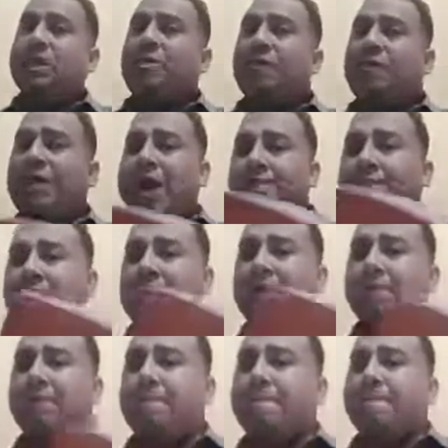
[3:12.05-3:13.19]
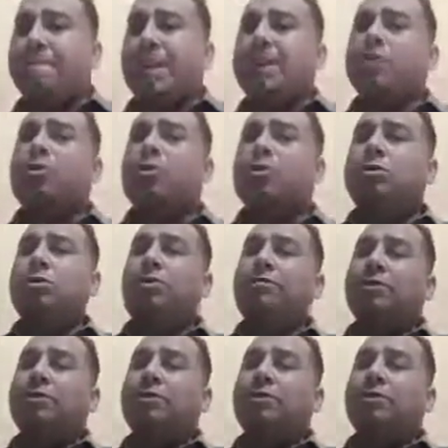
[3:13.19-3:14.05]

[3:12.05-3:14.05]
wrapped in the bedcloth